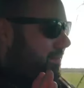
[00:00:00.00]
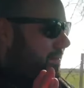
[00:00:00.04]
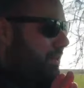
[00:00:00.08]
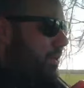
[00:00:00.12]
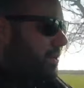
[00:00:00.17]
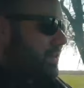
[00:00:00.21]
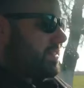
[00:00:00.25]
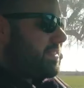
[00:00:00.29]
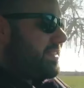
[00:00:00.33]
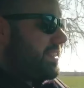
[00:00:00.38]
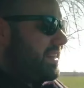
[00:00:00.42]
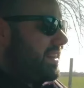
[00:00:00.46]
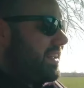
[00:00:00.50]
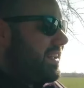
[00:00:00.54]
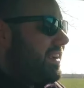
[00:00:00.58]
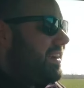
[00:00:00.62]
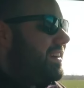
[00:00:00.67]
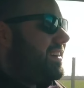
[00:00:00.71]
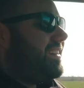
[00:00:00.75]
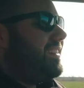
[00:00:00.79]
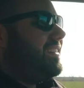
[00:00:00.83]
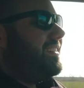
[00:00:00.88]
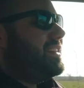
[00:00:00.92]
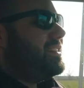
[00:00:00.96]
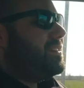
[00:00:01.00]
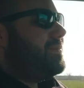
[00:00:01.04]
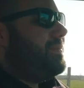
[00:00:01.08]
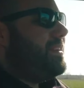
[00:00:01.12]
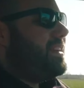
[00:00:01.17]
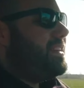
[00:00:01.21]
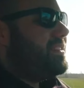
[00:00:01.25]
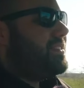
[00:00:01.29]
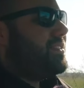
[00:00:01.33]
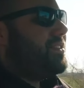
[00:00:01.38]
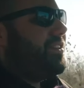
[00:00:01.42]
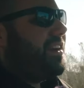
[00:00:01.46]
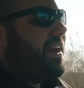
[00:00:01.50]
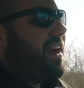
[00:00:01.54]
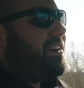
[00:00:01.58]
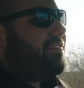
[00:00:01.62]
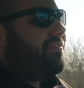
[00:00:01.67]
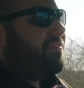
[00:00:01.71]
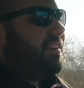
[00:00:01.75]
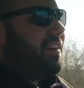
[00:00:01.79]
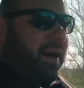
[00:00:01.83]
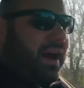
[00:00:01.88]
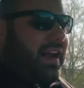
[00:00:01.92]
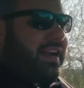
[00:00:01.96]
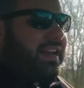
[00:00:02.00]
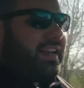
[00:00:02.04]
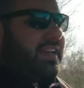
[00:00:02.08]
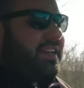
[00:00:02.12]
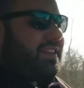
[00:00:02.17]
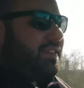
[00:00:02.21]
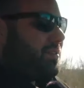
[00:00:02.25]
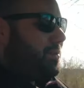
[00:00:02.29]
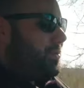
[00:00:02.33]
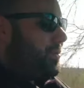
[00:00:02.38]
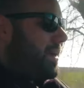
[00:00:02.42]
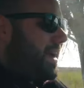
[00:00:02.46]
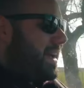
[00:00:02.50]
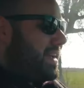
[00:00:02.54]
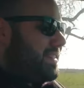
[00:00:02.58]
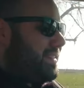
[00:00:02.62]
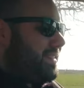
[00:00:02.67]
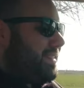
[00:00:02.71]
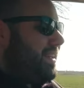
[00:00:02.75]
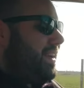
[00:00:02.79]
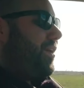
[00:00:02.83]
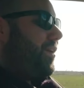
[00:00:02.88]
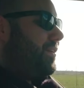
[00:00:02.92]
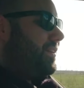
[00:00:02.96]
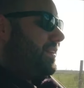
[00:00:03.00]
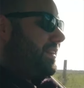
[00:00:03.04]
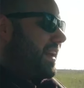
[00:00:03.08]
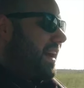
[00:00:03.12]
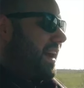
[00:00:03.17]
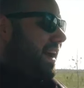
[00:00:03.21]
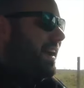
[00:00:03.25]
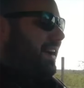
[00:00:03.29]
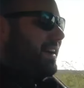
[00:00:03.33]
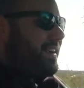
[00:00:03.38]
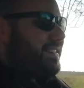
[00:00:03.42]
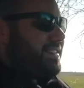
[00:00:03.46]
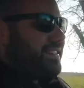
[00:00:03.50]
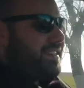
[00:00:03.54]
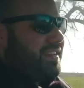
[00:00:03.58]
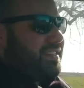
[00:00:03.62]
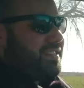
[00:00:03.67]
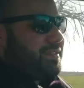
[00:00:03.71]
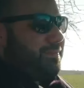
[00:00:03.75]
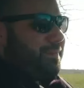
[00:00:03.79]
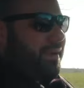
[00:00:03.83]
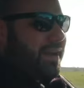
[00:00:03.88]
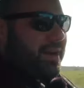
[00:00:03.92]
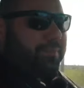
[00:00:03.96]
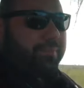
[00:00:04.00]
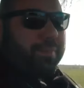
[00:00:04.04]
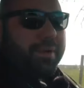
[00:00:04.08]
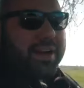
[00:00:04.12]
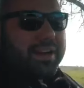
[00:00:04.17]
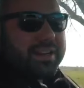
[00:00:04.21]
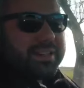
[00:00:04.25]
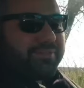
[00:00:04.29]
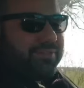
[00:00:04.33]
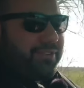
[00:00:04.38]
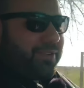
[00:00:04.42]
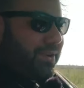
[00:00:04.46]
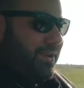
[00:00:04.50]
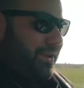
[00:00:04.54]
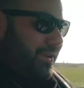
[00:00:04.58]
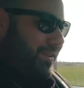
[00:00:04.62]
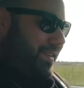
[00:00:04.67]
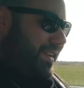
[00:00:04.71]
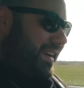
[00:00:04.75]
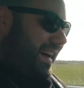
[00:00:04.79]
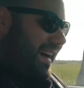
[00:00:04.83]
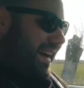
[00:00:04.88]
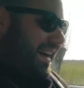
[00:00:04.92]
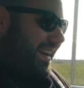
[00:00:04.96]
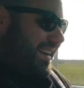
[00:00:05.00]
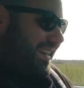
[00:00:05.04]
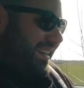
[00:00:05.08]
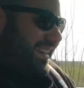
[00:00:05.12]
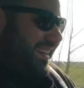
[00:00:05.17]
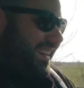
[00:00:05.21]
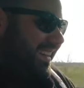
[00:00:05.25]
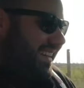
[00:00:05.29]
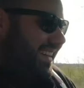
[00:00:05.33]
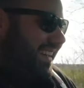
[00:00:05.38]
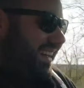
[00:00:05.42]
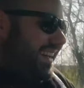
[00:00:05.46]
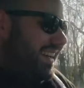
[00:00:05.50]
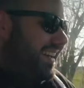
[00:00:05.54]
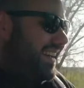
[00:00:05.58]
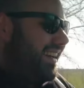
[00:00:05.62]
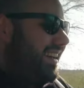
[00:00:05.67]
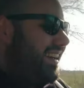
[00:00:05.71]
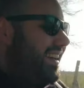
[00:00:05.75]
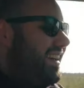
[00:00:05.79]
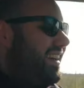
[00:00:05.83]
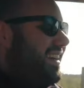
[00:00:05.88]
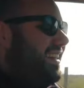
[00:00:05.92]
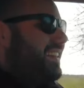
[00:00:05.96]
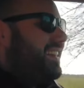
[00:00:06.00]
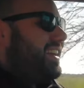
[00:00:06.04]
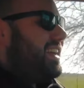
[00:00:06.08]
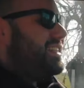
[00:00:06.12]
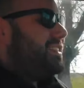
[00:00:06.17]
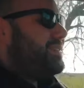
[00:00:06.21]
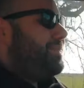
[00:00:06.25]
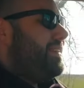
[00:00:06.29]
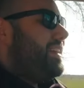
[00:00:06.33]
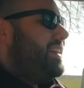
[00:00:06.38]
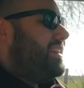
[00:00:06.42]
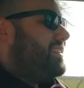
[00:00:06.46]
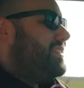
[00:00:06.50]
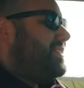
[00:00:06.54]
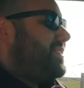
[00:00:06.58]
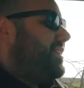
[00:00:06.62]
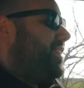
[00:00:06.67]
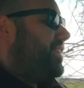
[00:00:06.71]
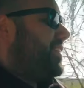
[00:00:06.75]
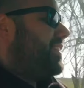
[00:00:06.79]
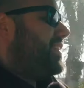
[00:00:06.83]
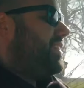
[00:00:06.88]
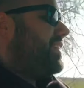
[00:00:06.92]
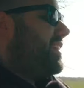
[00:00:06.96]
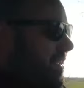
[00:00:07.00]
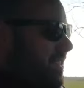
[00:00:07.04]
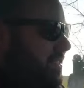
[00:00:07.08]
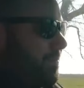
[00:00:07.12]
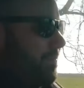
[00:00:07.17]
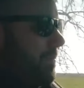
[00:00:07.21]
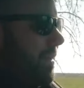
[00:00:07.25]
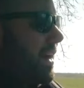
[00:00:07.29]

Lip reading: You're still here. This means you have money to waste on tires and spare parts for your car. This means you're as